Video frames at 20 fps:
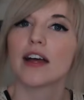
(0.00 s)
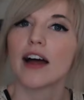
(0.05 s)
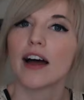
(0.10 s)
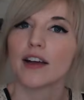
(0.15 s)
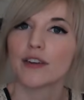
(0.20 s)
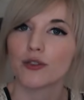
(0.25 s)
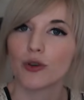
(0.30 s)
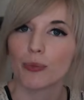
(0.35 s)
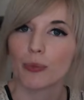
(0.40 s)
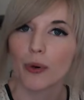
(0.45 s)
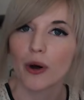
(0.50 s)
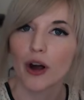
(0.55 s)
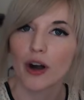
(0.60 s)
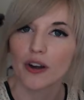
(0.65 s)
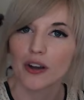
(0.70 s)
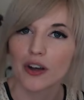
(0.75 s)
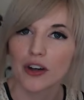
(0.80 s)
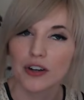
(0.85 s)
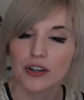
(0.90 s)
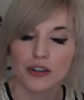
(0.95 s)
as a
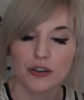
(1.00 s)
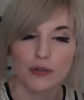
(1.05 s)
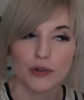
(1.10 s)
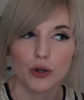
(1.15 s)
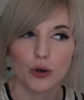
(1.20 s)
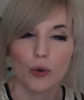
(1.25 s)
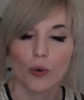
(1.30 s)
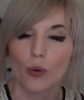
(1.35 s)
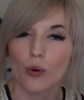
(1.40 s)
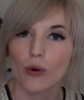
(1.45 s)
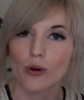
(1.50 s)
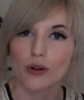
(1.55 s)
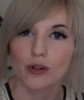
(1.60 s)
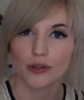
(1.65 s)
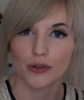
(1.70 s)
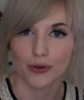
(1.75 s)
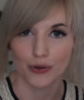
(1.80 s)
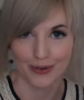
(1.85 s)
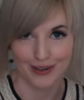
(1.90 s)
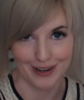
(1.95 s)
product of an oral
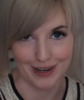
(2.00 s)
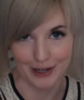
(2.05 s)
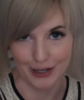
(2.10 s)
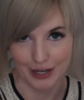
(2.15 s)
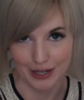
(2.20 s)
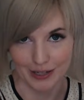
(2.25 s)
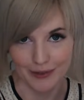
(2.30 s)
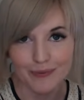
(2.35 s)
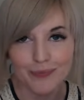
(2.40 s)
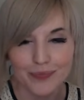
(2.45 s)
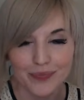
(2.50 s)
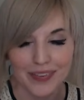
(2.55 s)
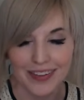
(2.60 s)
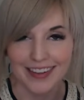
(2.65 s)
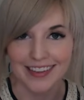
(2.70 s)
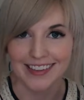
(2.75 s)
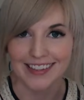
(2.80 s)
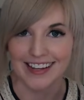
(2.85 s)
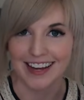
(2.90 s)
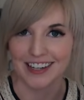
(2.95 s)
tradition in
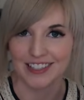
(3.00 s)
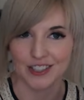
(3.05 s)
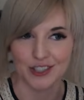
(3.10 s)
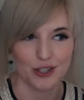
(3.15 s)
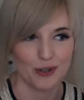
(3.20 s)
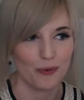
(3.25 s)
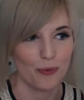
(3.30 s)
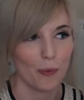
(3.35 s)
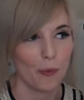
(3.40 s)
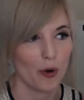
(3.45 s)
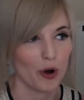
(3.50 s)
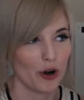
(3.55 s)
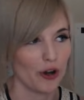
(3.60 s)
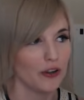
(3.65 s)
the ancient world.